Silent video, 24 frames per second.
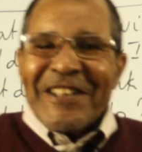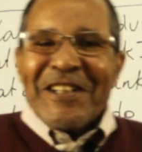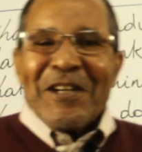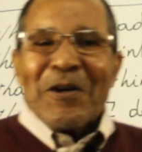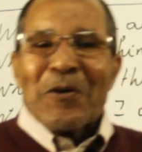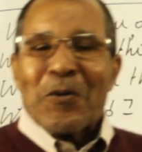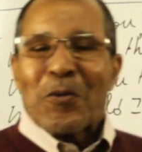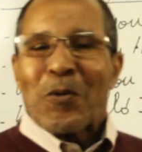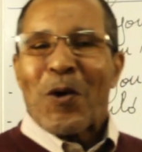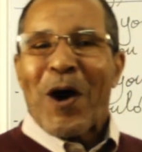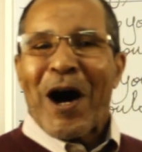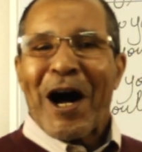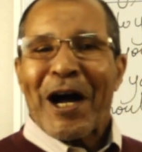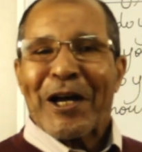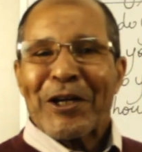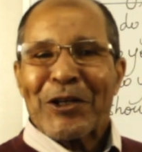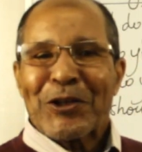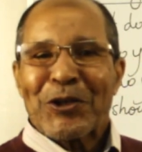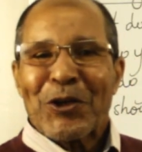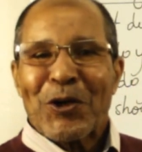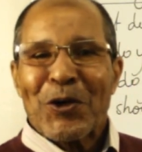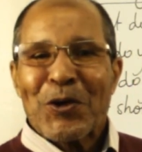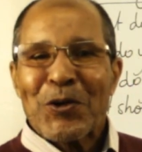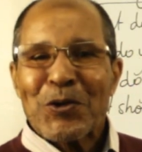Why
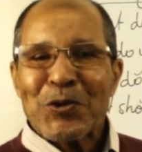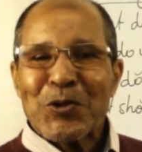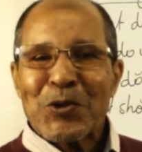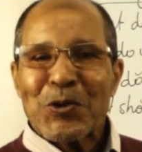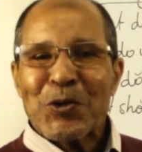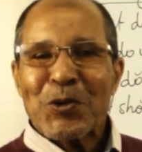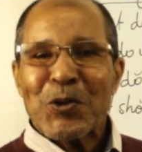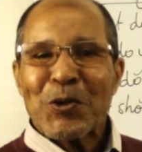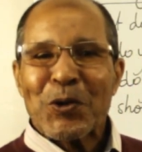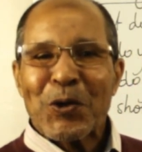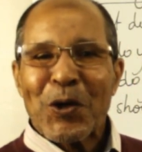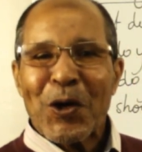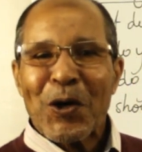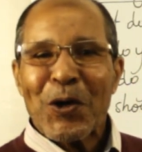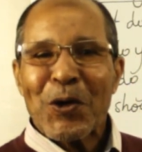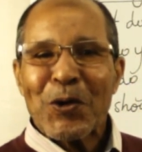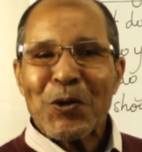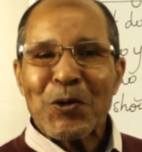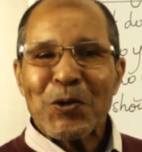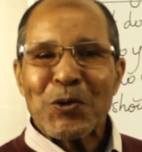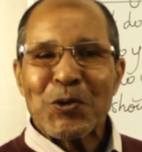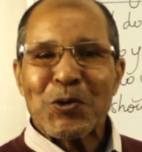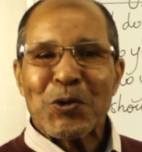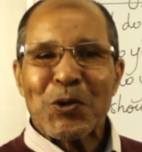don't you
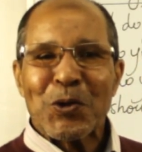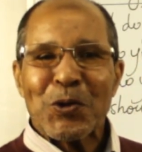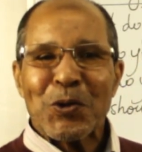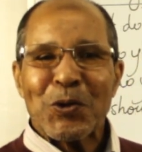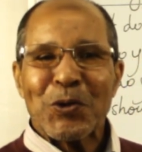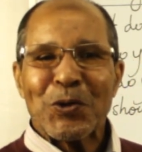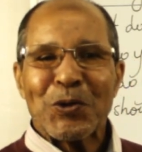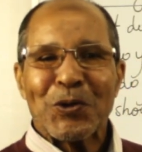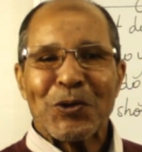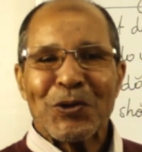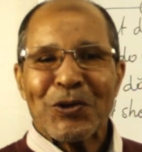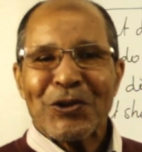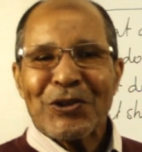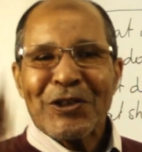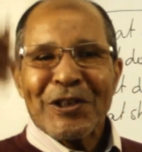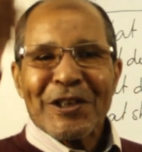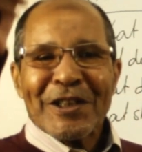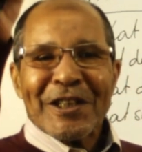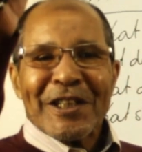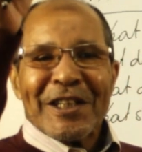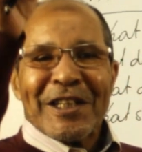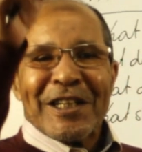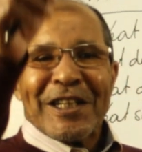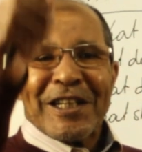go to
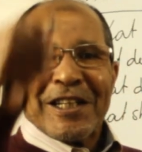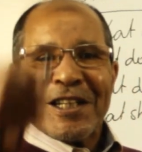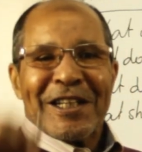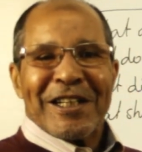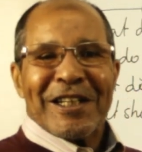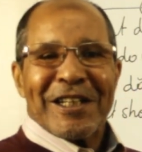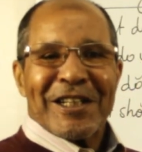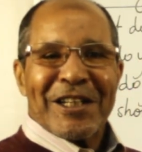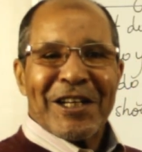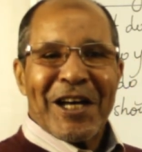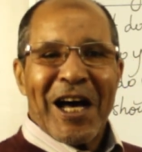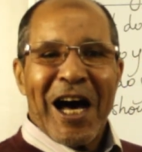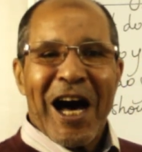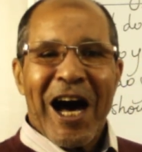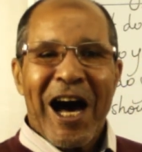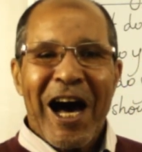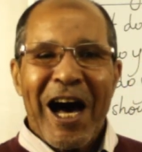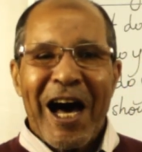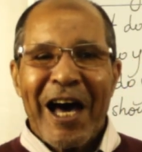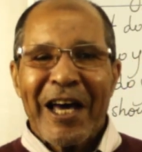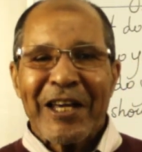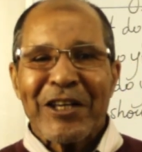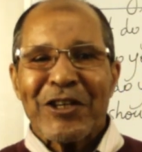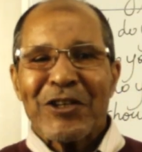a
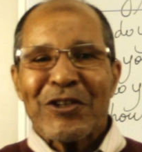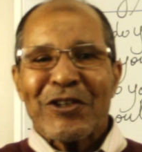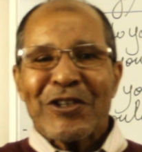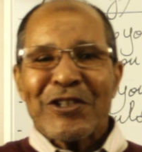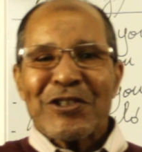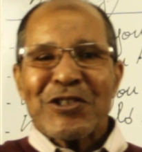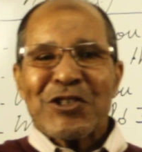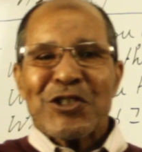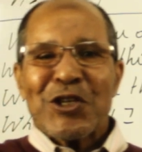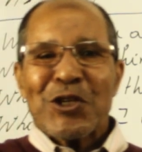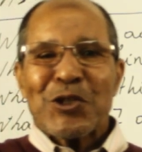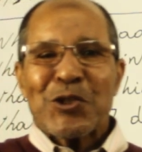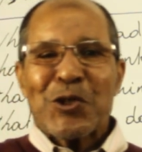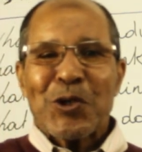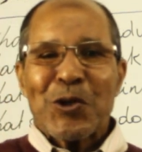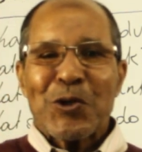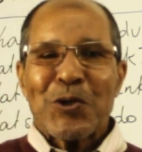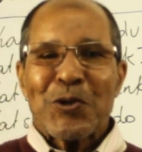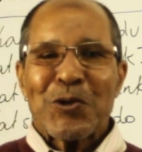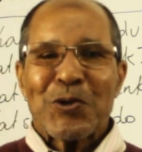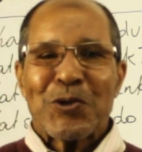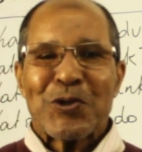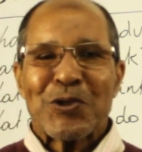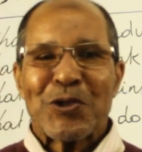high
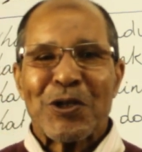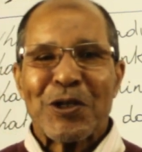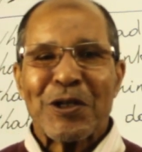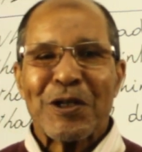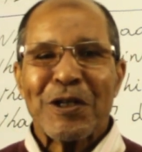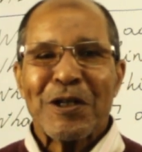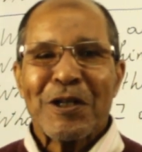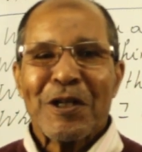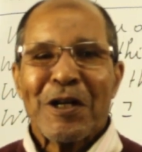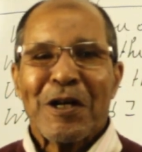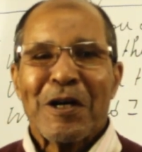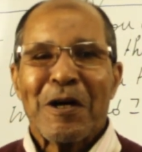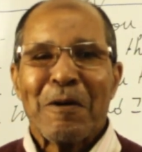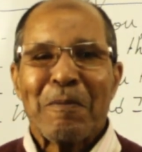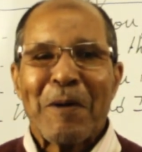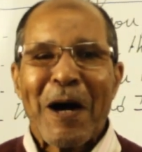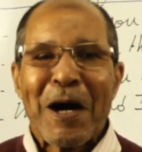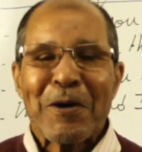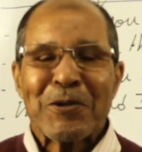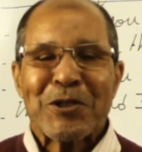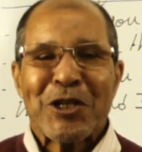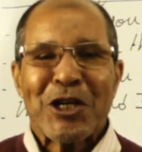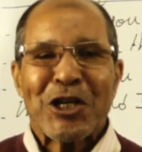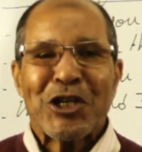institute
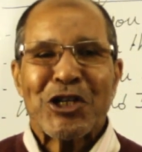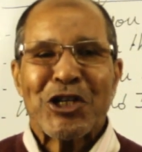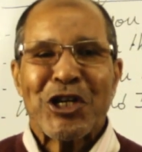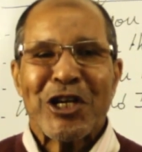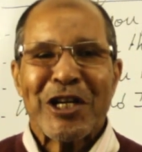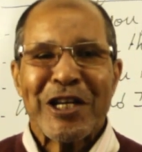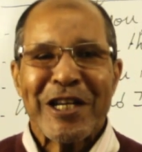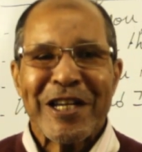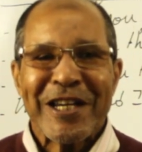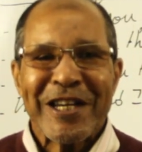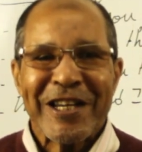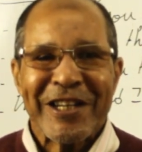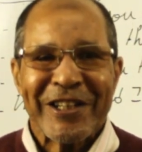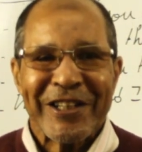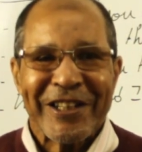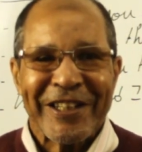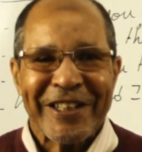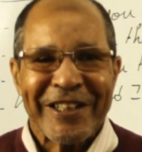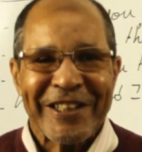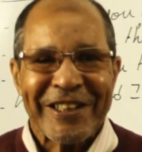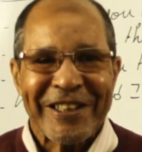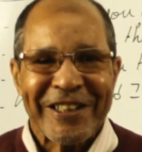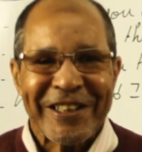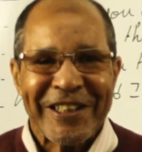about
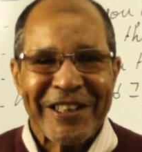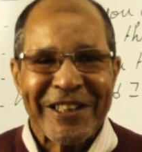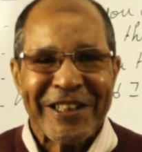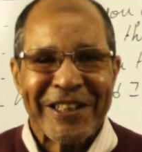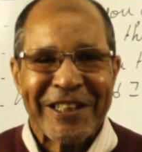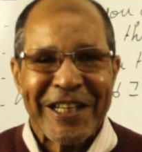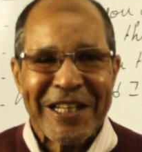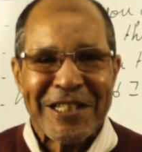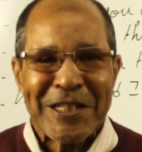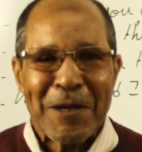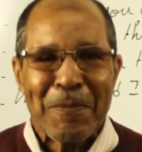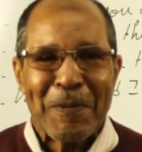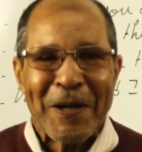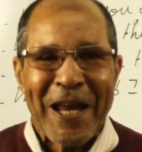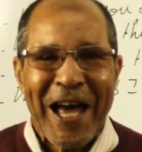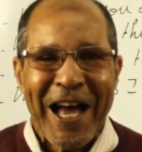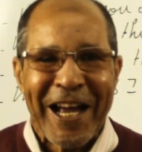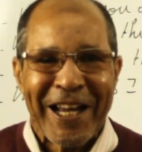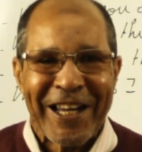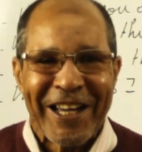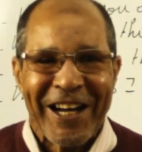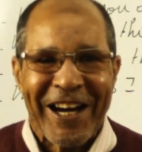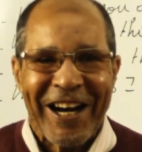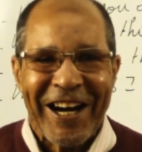engineering in
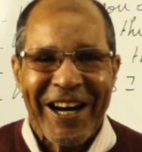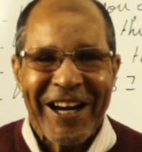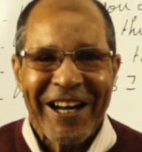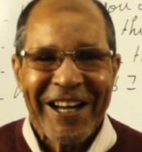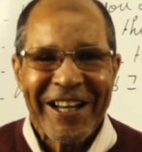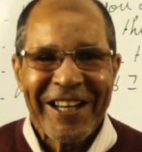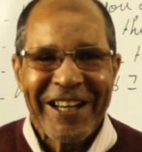Casablanca,